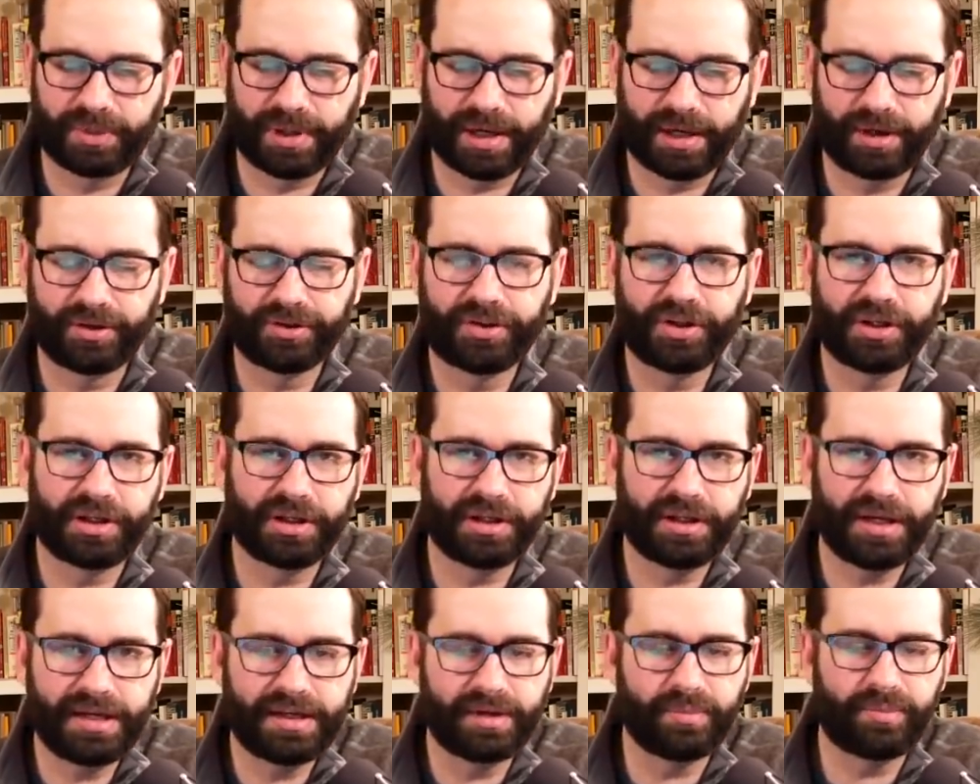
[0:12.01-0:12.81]
but I don't think
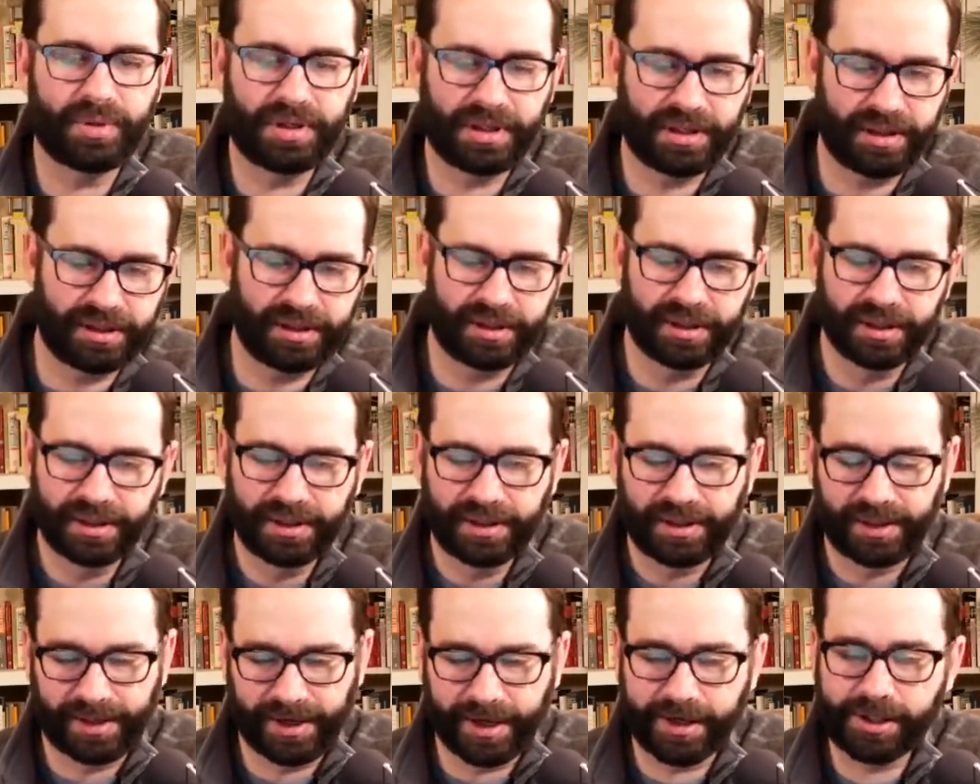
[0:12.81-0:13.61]
you need to be
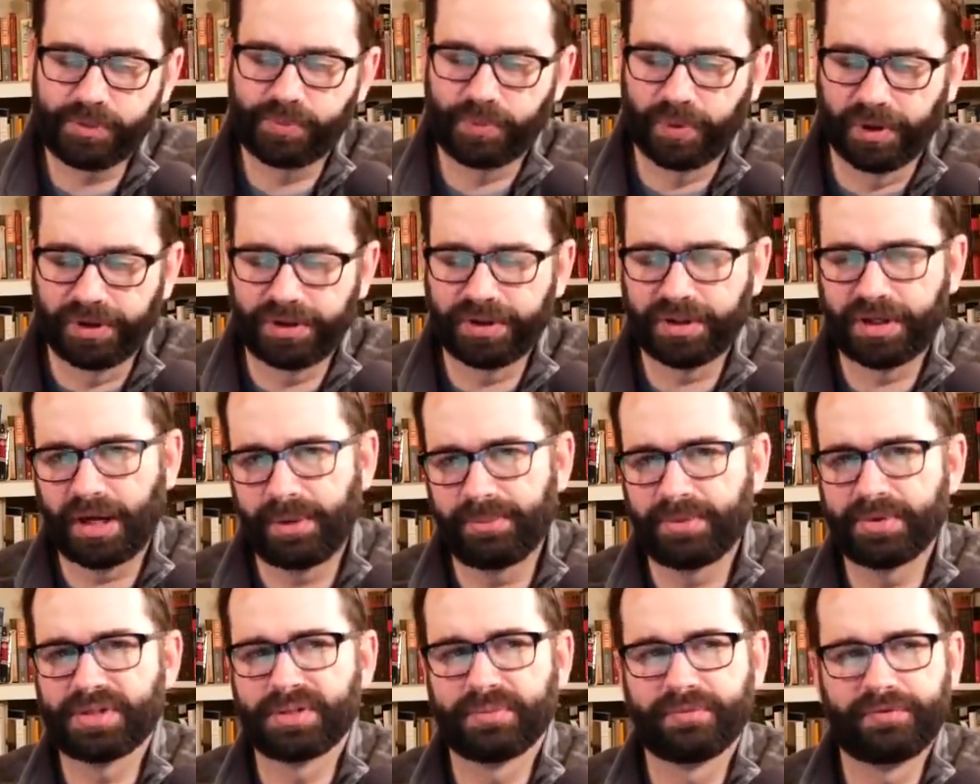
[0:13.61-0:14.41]
an expert to
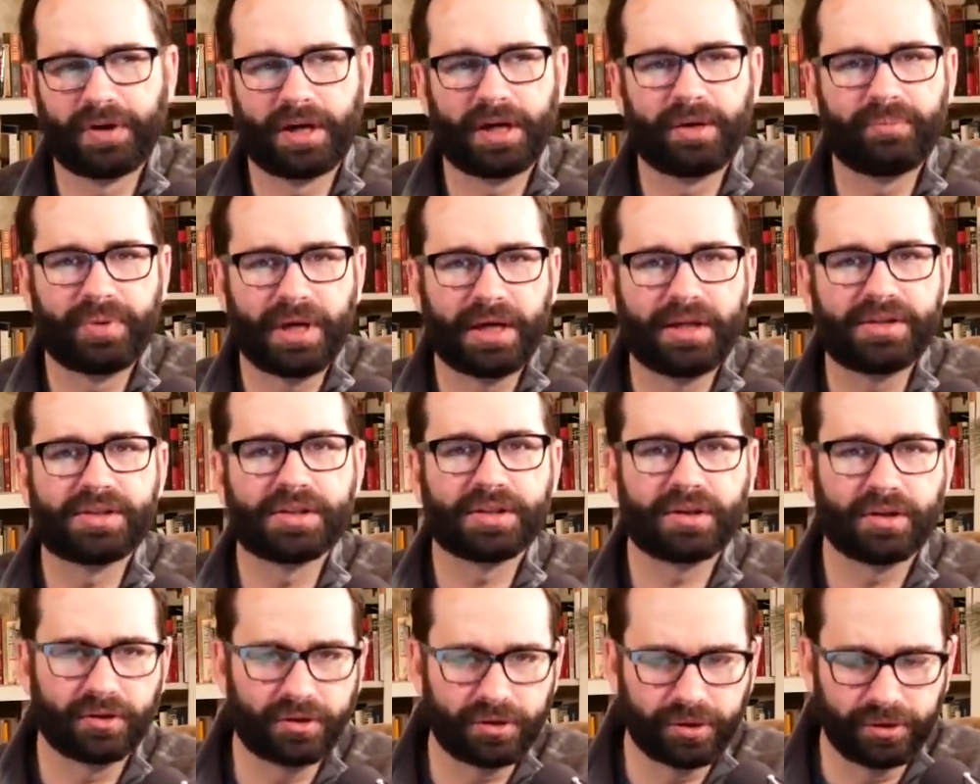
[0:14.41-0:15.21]
come to some very
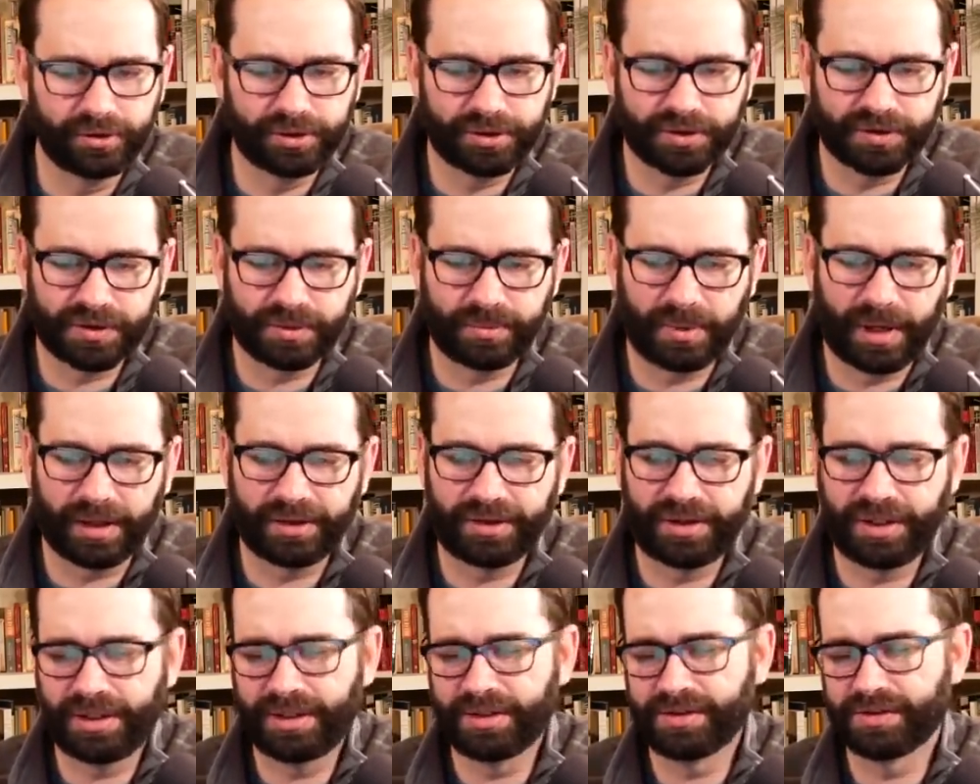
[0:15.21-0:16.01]
basic conclusions
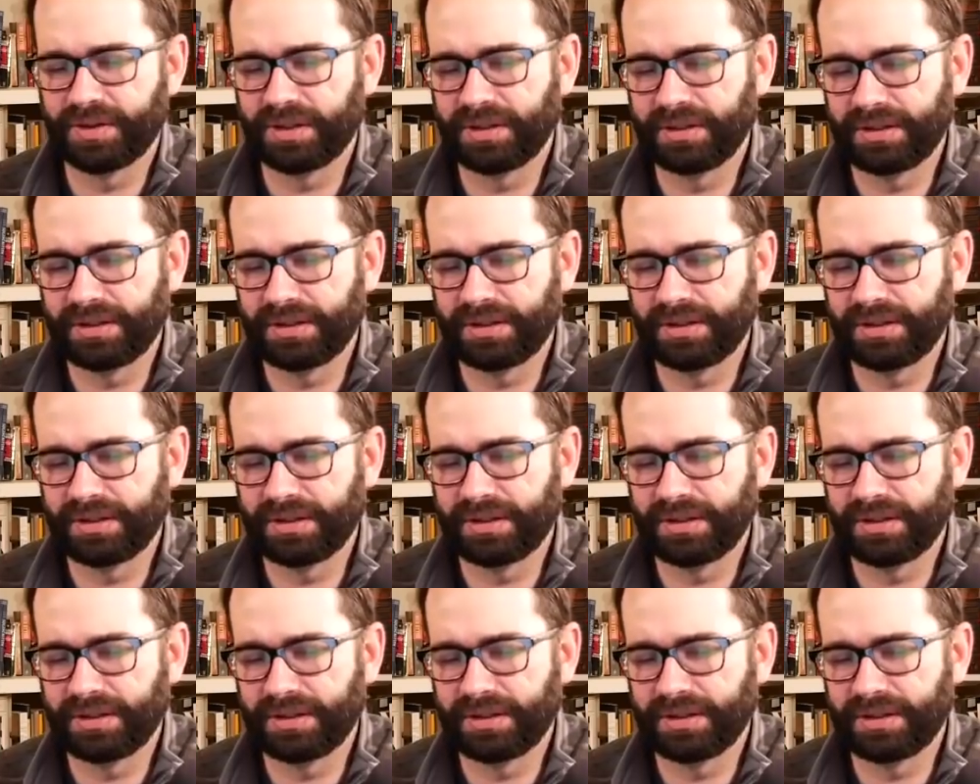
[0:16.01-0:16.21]
about things.